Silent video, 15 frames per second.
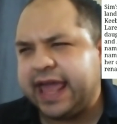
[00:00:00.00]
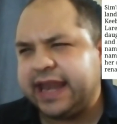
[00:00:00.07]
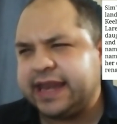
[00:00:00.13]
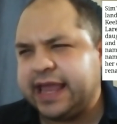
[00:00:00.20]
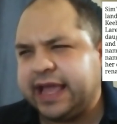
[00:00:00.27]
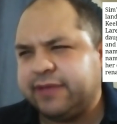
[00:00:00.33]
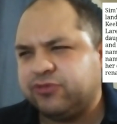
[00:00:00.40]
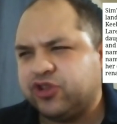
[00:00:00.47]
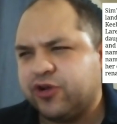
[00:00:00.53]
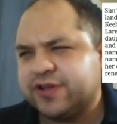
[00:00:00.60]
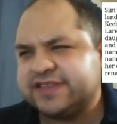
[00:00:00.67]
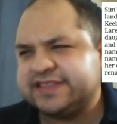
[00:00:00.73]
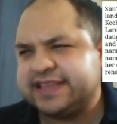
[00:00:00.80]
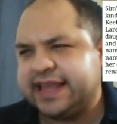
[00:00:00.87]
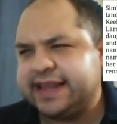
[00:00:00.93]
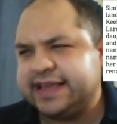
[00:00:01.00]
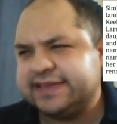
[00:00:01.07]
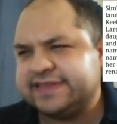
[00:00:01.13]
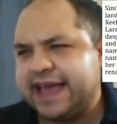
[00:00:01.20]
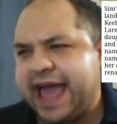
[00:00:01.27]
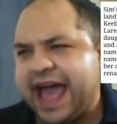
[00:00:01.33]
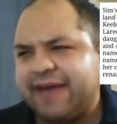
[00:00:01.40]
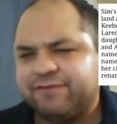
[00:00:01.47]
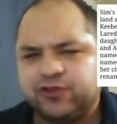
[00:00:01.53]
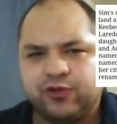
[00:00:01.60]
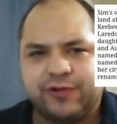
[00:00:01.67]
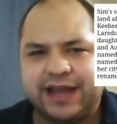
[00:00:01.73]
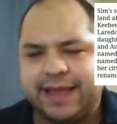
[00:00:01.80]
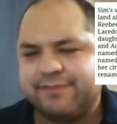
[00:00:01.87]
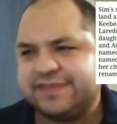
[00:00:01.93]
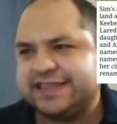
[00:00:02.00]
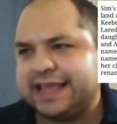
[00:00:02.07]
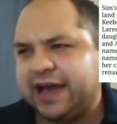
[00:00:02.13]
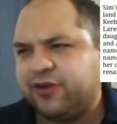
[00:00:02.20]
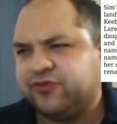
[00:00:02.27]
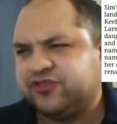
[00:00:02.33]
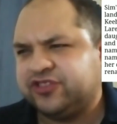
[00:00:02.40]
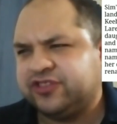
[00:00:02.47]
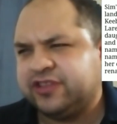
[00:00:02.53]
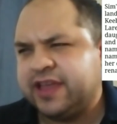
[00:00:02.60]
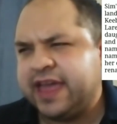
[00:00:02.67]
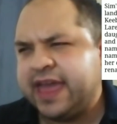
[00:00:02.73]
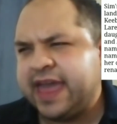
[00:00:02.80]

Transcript: and named their cities after themselves.